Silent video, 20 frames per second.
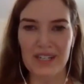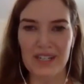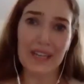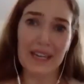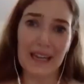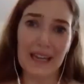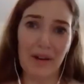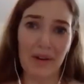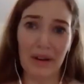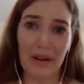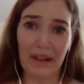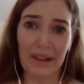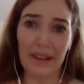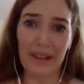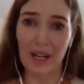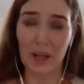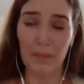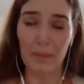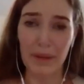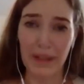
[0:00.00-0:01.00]
and nerding
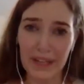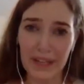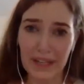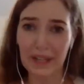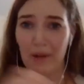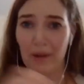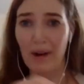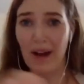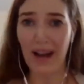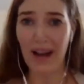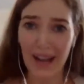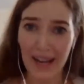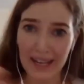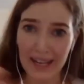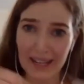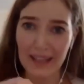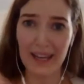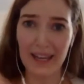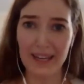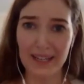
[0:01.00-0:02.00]
out a little bit, you know,
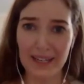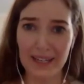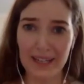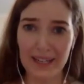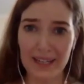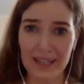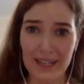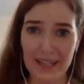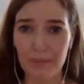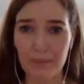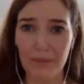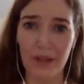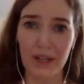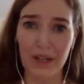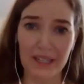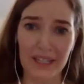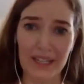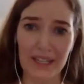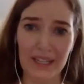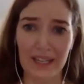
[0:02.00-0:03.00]
highlighting and
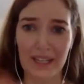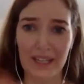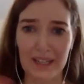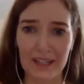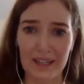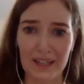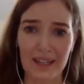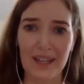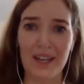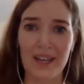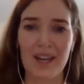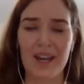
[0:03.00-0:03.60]
bookmarking and